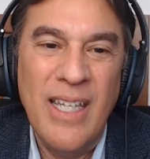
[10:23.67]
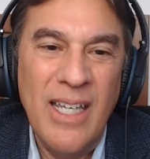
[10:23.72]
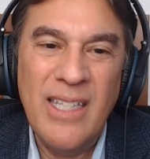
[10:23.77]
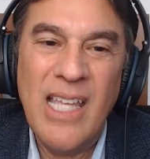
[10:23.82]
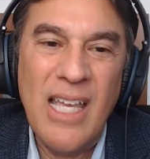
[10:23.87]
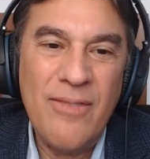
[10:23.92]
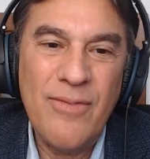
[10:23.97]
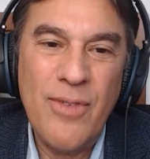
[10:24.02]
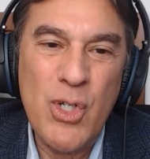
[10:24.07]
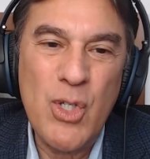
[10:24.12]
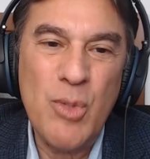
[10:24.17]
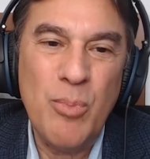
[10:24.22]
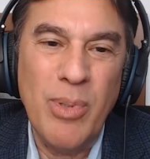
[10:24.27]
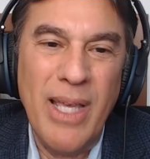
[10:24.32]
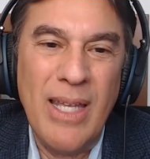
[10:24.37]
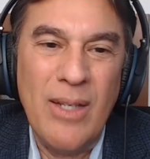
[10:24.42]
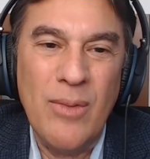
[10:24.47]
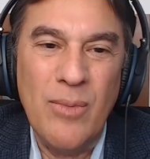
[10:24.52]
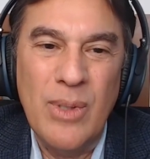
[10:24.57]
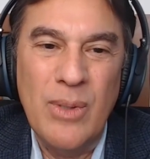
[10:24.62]
In that first
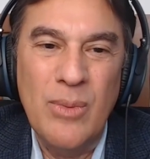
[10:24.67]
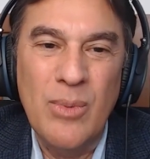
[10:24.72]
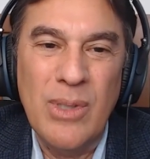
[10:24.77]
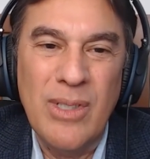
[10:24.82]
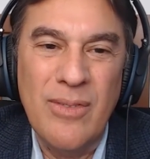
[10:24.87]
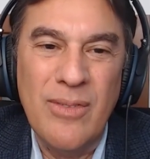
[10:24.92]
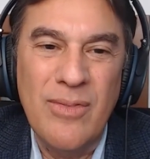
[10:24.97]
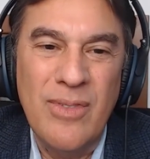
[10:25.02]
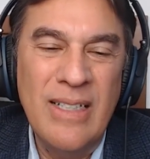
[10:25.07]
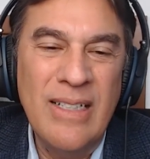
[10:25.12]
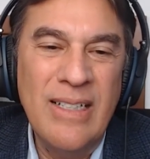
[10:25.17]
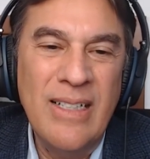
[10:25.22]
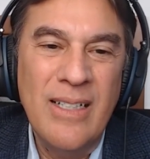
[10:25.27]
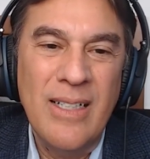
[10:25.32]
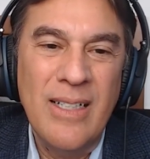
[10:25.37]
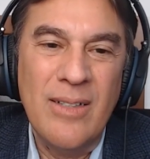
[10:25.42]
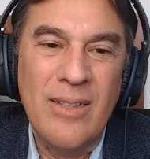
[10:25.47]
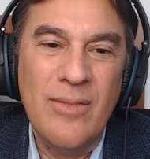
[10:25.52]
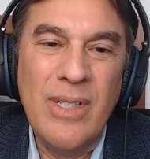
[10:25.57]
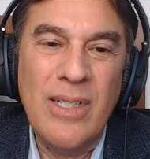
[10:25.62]
plant, we will have
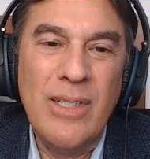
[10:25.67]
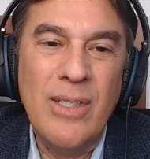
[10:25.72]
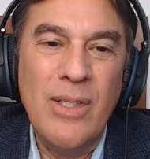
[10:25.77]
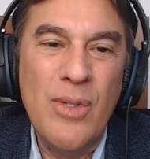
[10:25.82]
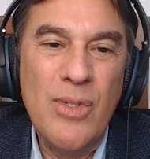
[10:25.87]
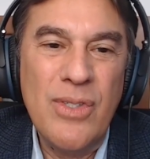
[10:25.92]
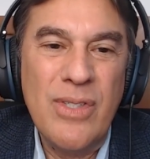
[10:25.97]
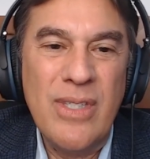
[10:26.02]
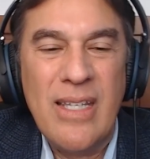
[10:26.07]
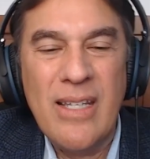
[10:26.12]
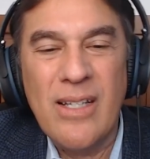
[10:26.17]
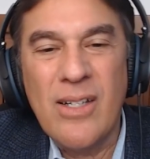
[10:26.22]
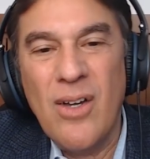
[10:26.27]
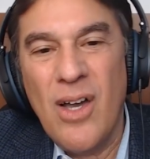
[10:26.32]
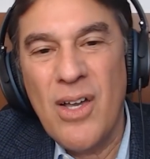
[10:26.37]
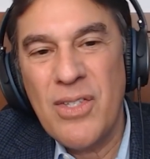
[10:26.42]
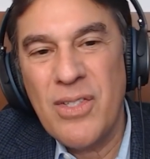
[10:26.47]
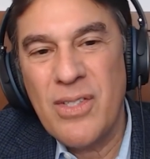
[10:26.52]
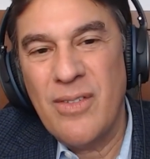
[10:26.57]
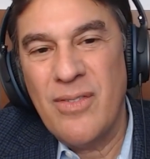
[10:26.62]
reduced the
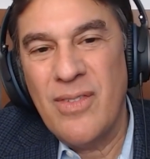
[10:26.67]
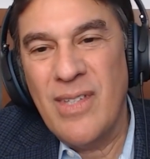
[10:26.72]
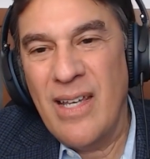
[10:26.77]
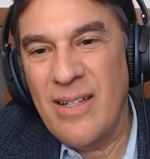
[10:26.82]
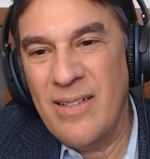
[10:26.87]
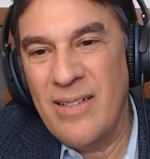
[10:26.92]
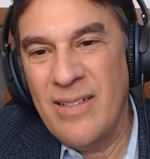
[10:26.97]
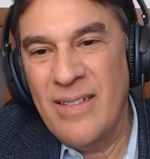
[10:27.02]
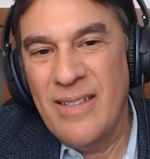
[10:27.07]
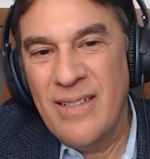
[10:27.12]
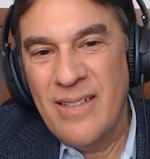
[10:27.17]
cost of the